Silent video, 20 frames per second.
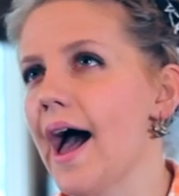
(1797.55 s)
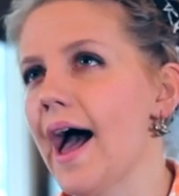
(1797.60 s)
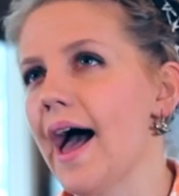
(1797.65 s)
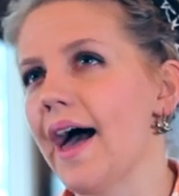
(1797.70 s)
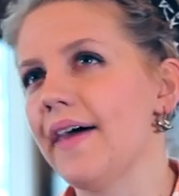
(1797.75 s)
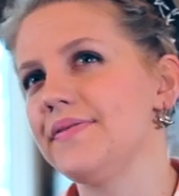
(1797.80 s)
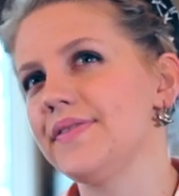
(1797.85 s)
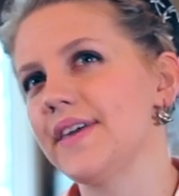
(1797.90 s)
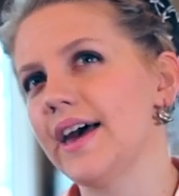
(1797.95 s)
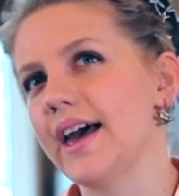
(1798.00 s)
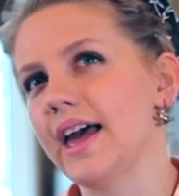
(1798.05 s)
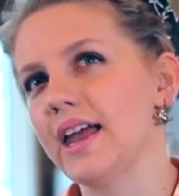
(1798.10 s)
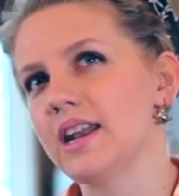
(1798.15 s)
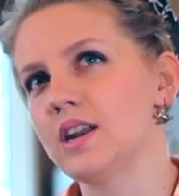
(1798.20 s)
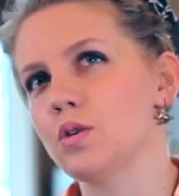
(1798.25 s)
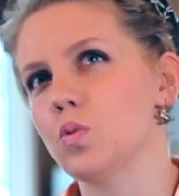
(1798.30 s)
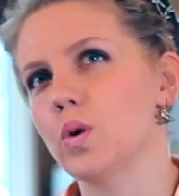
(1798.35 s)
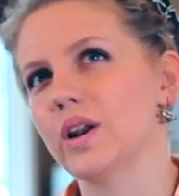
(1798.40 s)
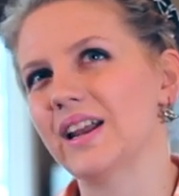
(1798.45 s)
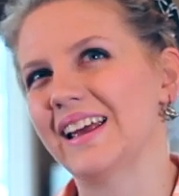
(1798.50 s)
And
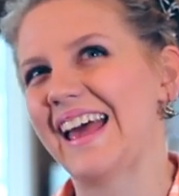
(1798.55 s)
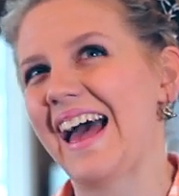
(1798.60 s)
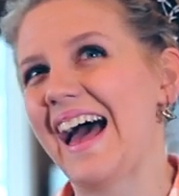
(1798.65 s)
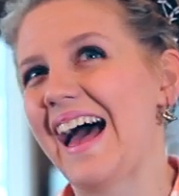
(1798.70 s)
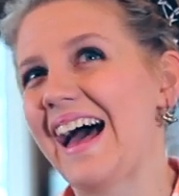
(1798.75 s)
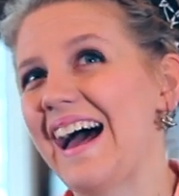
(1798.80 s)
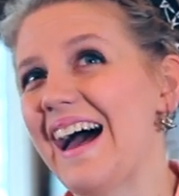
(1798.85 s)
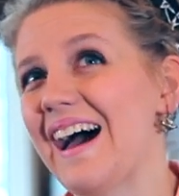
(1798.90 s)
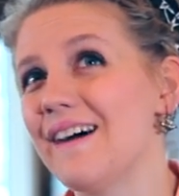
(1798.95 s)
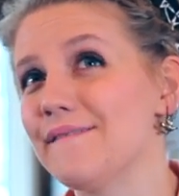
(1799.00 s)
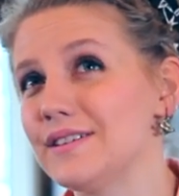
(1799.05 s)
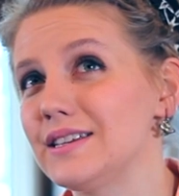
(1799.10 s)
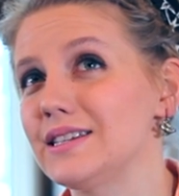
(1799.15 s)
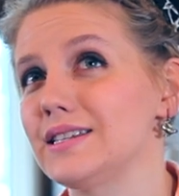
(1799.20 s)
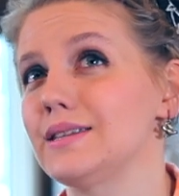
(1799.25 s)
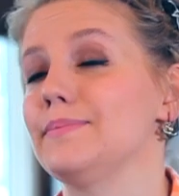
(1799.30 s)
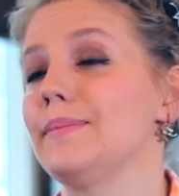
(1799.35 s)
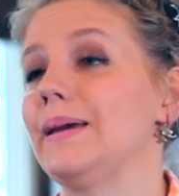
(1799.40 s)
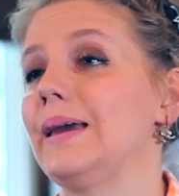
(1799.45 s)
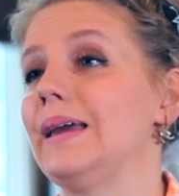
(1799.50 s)
then what I
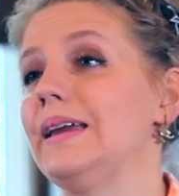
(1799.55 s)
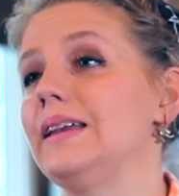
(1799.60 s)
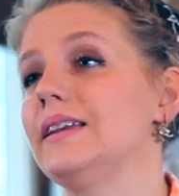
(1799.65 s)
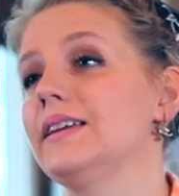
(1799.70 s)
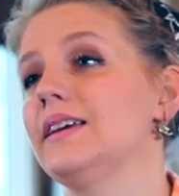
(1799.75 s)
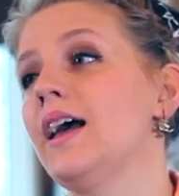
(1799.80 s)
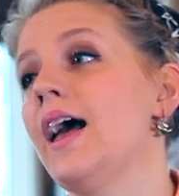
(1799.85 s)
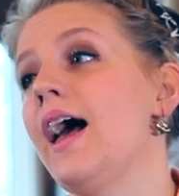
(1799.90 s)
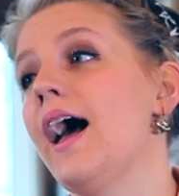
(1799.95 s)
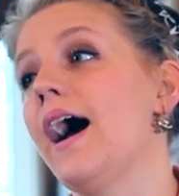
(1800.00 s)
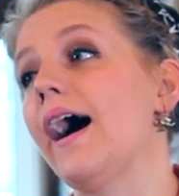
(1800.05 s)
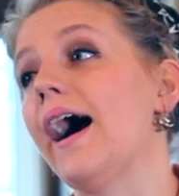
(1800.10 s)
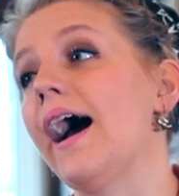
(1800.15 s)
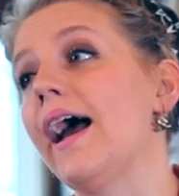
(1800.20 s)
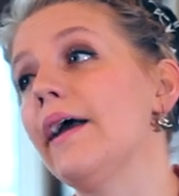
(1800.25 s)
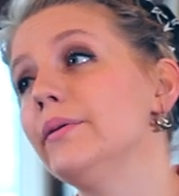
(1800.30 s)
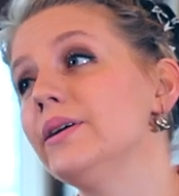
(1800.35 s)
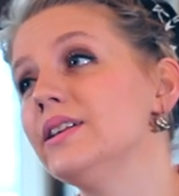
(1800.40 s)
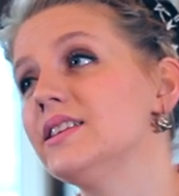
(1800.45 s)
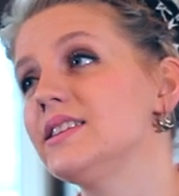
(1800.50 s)
haven't made,
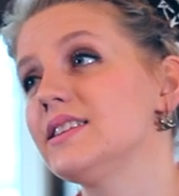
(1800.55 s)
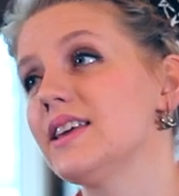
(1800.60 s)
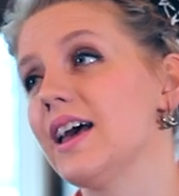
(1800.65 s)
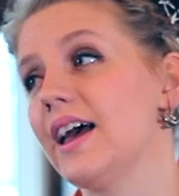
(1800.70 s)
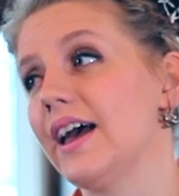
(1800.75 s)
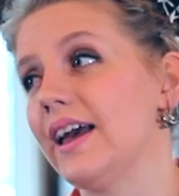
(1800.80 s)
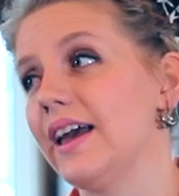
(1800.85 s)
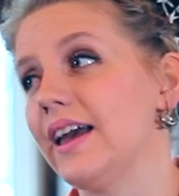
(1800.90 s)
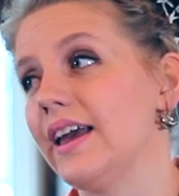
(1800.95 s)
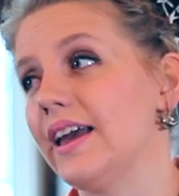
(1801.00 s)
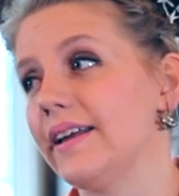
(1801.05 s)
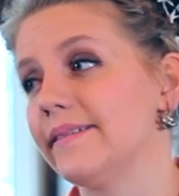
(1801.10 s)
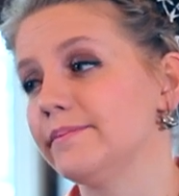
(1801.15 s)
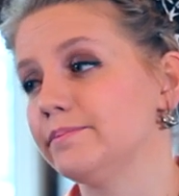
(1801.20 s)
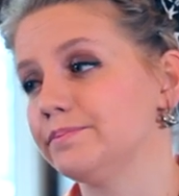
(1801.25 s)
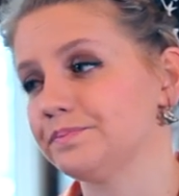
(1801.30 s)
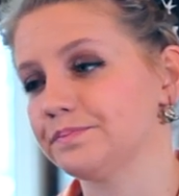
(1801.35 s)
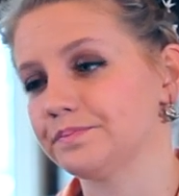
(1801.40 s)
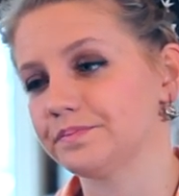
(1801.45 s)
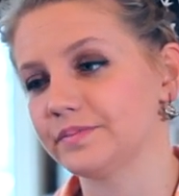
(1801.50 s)
I would
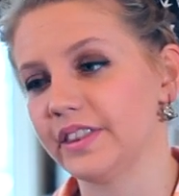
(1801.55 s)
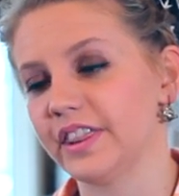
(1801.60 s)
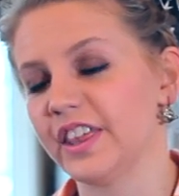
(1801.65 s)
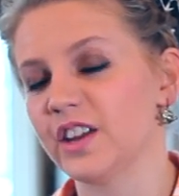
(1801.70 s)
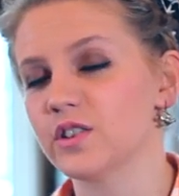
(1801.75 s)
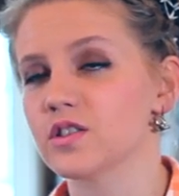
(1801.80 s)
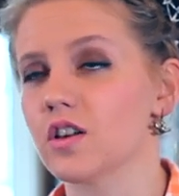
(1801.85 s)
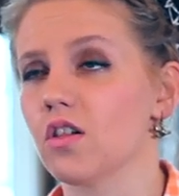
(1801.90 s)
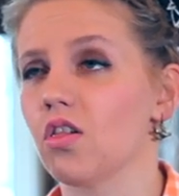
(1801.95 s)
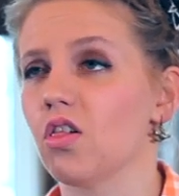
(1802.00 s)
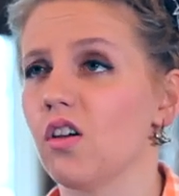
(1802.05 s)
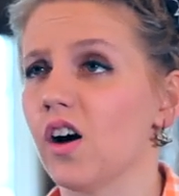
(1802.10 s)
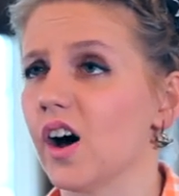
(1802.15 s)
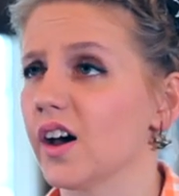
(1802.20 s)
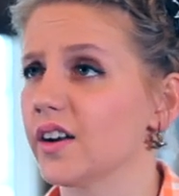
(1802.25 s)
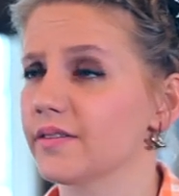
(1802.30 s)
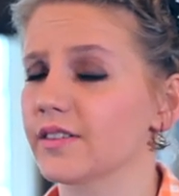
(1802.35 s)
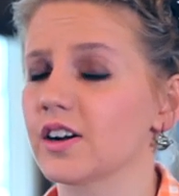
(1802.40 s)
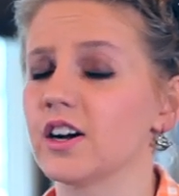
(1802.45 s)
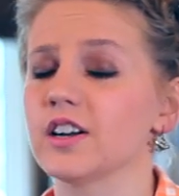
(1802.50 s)
say there's a
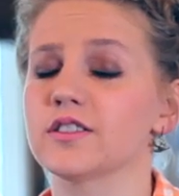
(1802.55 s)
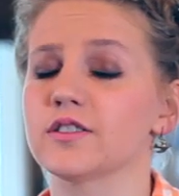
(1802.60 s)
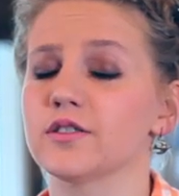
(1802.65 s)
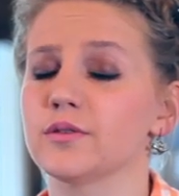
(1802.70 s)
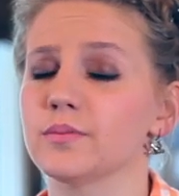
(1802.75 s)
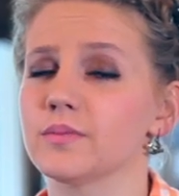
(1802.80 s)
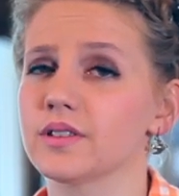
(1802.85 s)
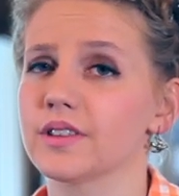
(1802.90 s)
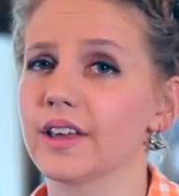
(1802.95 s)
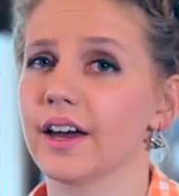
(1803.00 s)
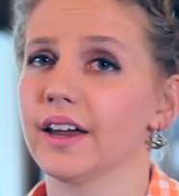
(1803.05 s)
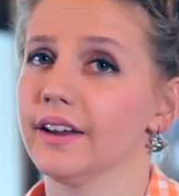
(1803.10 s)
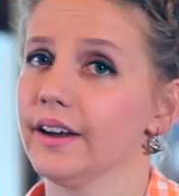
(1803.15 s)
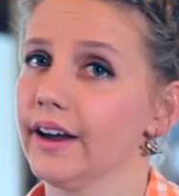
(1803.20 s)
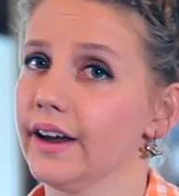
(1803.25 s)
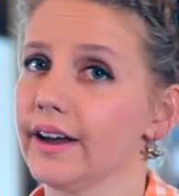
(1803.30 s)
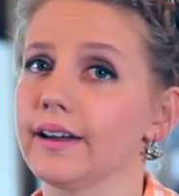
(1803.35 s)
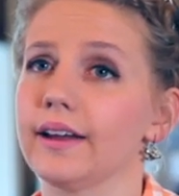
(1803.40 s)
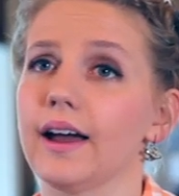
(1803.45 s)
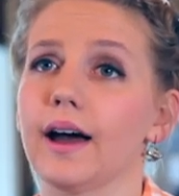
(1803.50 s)
lot of costumes that
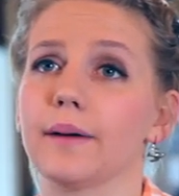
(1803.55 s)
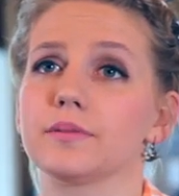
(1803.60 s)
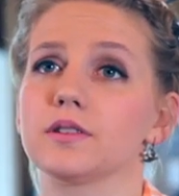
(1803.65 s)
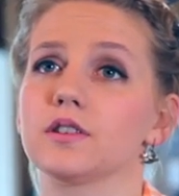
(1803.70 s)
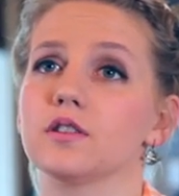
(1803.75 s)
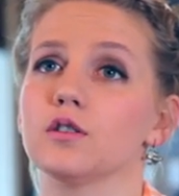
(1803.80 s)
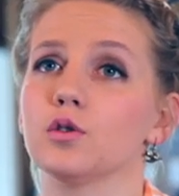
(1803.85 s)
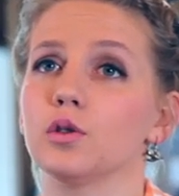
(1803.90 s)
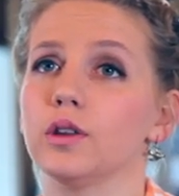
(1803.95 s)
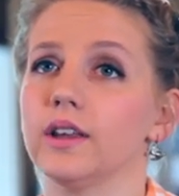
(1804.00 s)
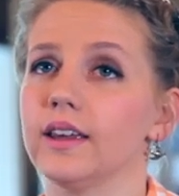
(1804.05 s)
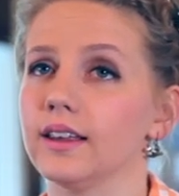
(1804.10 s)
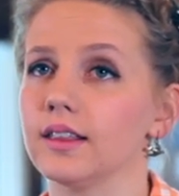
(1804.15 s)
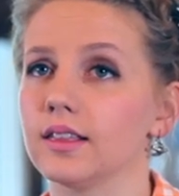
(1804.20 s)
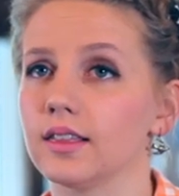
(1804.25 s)
I absolutely